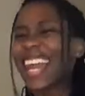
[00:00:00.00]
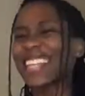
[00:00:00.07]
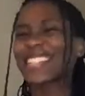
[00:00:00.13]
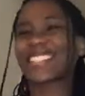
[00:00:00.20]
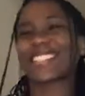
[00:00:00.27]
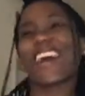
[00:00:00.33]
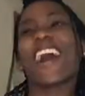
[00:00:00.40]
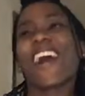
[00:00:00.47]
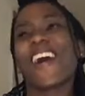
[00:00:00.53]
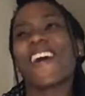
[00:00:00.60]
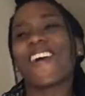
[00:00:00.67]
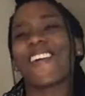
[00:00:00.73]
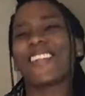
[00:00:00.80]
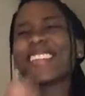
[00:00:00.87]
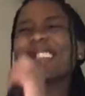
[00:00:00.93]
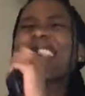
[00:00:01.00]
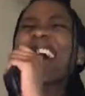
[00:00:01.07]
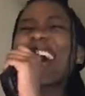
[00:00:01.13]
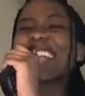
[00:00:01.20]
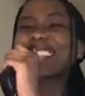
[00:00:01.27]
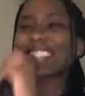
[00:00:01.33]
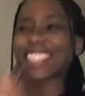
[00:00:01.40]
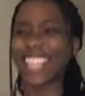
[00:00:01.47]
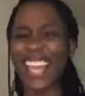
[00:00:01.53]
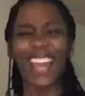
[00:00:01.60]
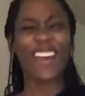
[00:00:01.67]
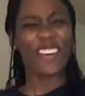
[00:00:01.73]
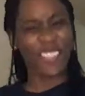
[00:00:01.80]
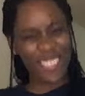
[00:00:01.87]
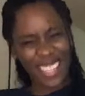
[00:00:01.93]
so let's
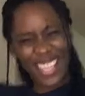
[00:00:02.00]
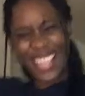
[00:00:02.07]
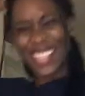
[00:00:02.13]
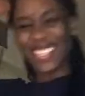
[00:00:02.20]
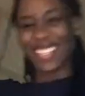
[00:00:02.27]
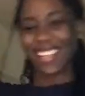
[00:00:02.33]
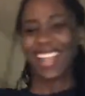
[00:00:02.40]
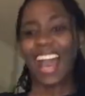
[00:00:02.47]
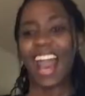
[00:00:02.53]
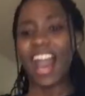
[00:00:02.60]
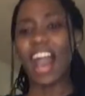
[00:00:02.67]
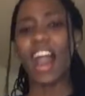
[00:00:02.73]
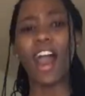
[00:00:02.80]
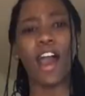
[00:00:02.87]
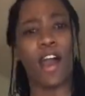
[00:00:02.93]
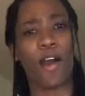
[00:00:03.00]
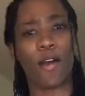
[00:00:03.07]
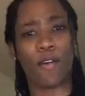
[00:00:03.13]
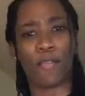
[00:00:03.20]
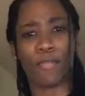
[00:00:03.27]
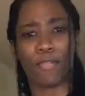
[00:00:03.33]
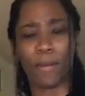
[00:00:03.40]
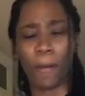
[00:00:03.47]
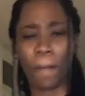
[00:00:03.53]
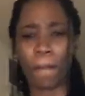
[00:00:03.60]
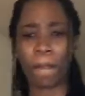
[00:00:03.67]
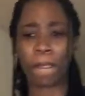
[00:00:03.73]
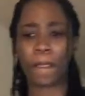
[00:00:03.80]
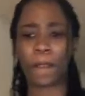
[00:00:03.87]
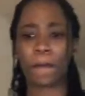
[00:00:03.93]
kill this love.
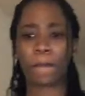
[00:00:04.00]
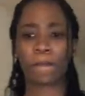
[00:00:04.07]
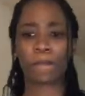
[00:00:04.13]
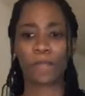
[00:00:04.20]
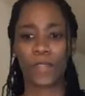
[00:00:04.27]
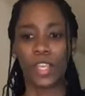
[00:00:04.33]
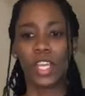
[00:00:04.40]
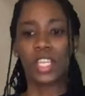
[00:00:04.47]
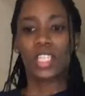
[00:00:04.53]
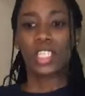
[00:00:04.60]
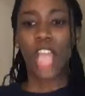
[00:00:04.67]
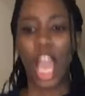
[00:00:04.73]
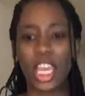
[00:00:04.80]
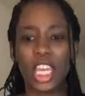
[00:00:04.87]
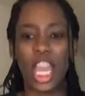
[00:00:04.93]
Yeah.